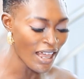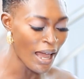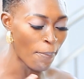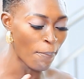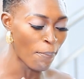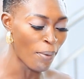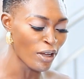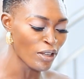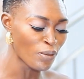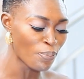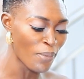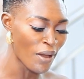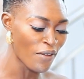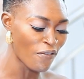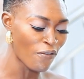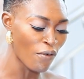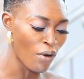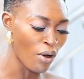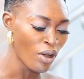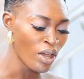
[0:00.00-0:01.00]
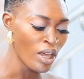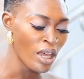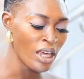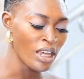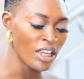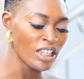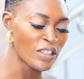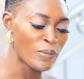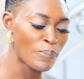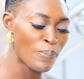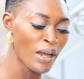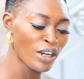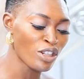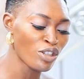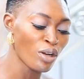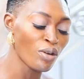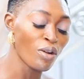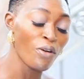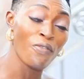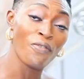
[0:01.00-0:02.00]
appointment for
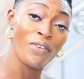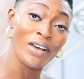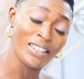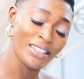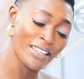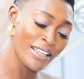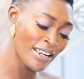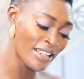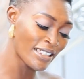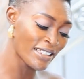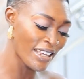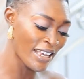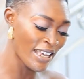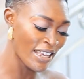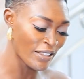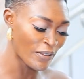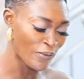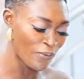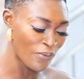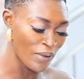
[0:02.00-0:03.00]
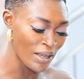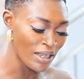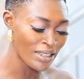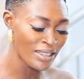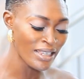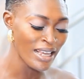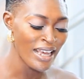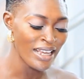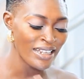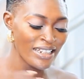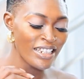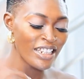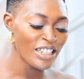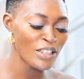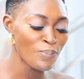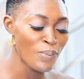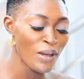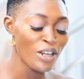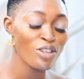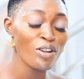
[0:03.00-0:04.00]
inspection of facility is fixed, the
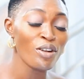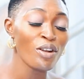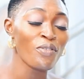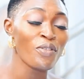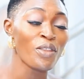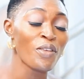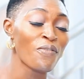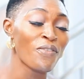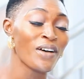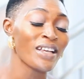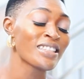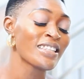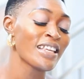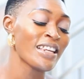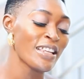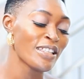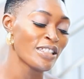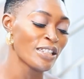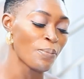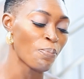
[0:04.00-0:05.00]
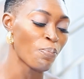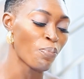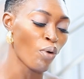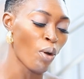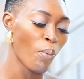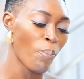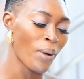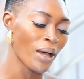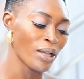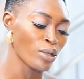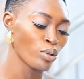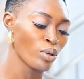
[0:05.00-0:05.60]
inspection of the facility proper.